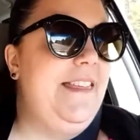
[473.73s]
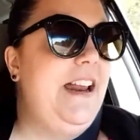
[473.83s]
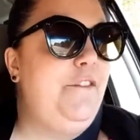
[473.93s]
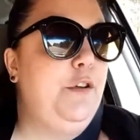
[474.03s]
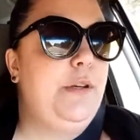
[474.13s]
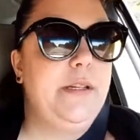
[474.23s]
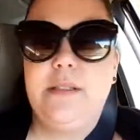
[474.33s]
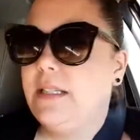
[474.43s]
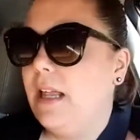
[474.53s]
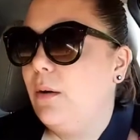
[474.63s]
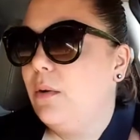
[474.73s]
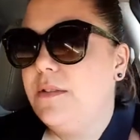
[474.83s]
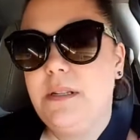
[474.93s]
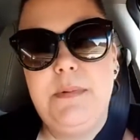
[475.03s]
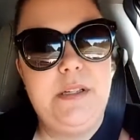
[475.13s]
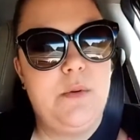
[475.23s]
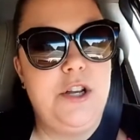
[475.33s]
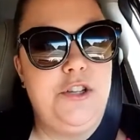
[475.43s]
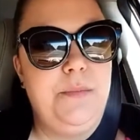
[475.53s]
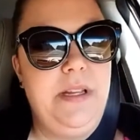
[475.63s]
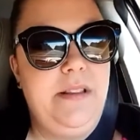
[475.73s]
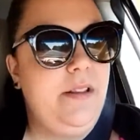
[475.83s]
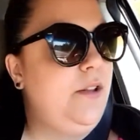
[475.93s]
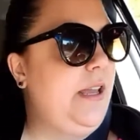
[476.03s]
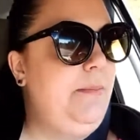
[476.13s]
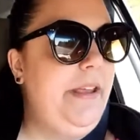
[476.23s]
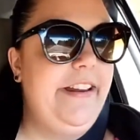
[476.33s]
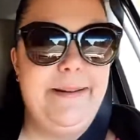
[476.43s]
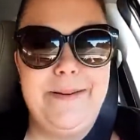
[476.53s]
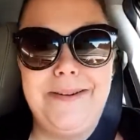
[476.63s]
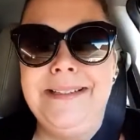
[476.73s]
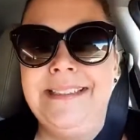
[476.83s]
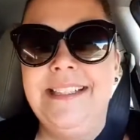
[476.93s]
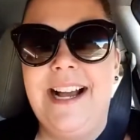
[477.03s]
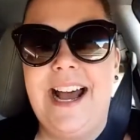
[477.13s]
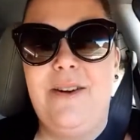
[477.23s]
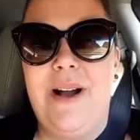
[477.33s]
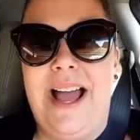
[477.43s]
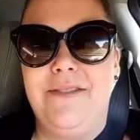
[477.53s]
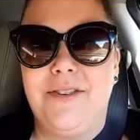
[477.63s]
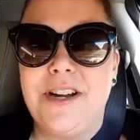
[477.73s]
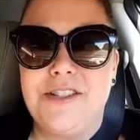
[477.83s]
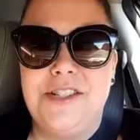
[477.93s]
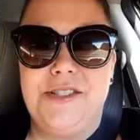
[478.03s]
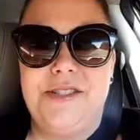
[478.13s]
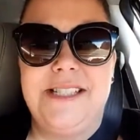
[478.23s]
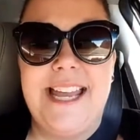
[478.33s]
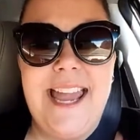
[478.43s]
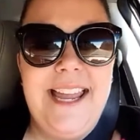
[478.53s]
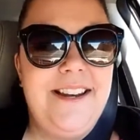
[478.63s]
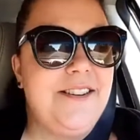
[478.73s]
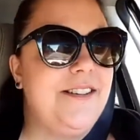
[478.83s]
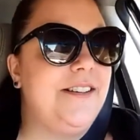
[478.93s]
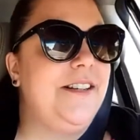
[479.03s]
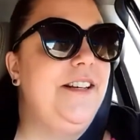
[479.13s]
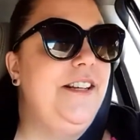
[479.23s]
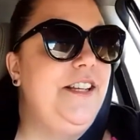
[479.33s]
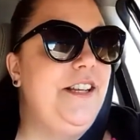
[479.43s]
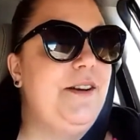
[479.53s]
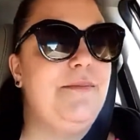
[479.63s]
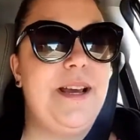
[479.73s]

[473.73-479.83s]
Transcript: And then I feel guilty, like what if somebody's watching me and they look at me and I don't have crutches or a cane, or, you